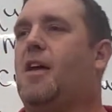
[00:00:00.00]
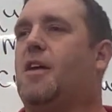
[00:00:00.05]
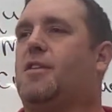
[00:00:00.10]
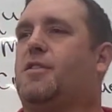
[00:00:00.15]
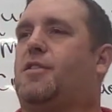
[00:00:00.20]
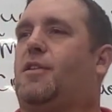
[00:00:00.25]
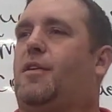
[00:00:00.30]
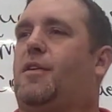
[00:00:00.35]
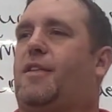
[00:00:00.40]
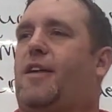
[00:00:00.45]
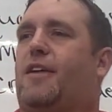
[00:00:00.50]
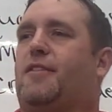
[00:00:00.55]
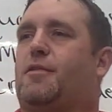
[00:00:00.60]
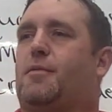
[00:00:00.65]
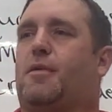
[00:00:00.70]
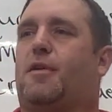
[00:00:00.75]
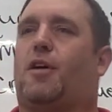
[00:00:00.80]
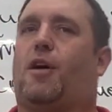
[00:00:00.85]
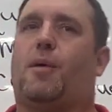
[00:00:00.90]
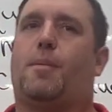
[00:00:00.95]
So that's what
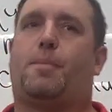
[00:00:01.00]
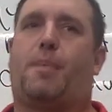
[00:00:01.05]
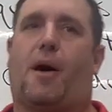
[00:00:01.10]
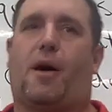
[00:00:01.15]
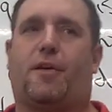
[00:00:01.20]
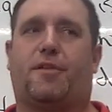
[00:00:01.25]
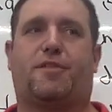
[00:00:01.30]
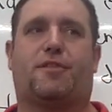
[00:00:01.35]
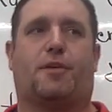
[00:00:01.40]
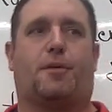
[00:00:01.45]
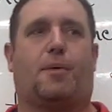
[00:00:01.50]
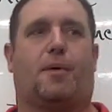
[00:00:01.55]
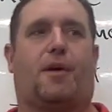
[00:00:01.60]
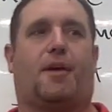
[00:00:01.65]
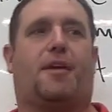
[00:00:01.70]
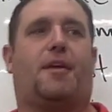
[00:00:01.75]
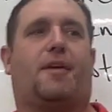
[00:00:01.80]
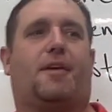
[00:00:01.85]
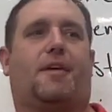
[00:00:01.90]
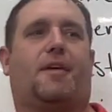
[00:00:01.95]
we call balsa
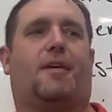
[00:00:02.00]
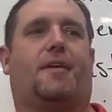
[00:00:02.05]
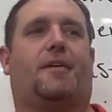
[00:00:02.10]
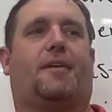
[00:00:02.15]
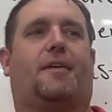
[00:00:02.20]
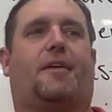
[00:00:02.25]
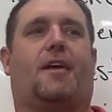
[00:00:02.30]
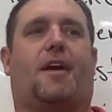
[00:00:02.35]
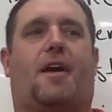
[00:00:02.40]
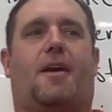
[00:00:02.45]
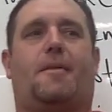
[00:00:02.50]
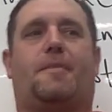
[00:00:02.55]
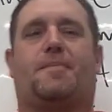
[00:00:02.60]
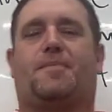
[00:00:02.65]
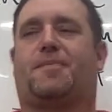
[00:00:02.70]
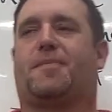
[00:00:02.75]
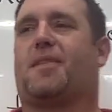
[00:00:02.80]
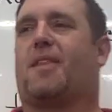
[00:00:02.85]
wood, okay?